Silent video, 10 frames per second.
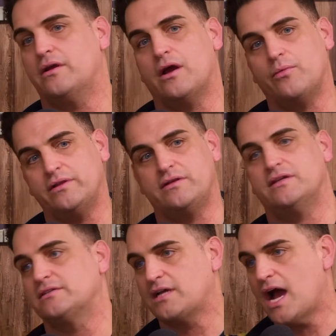and I went to
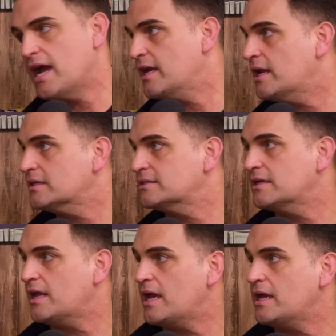this guy, and I
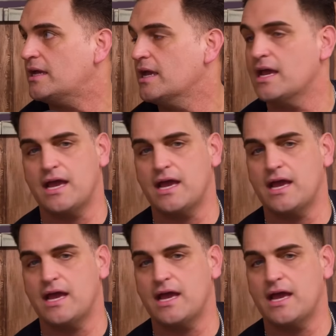said, hey,